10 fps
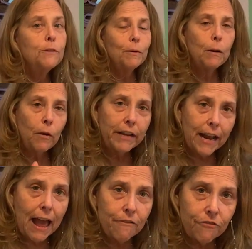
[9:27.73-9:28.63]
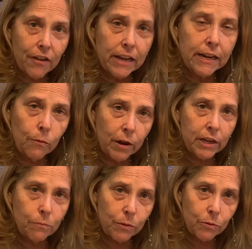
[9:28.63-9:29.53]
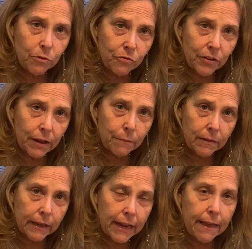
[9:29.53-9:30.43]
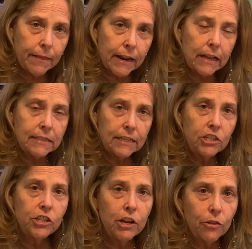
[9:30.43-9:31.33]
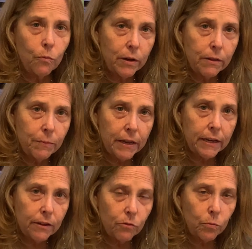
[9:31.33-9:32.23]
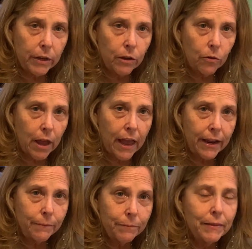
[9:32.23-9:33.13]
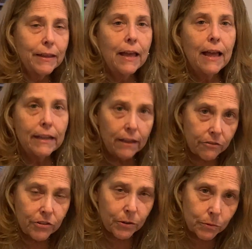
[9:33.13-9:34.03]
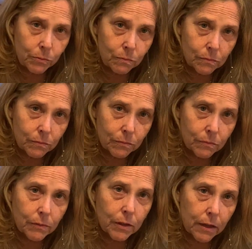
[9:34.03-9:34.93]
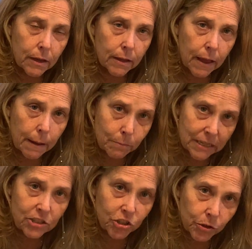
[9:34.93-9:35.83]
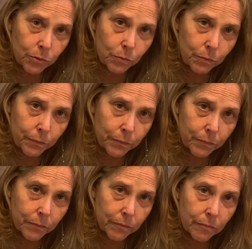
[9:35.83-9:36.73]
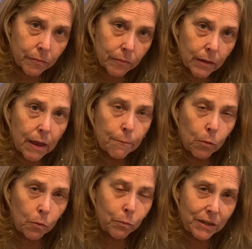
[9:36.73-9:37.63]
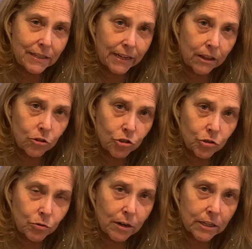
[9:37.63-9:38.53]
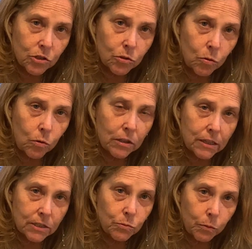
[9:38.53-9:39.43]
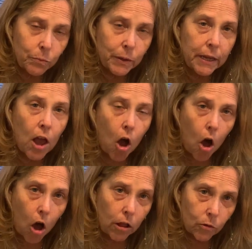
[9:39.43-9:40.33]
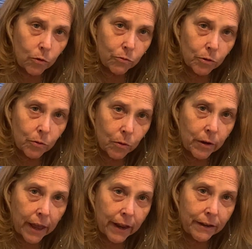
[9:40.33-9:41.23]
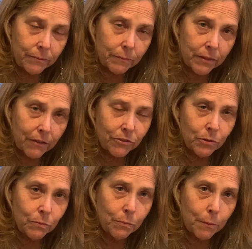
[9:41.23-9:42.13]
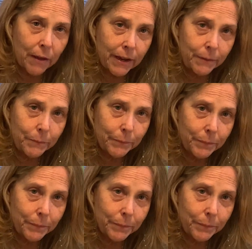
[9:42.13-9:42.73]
But I want you to have fun and I want you to be with your family. And then I'll send you another one in the beginning of the week, okay? Love you. I miss you. But we'll be together soon at school and this will be all over, okay? Love you. Bye-bye.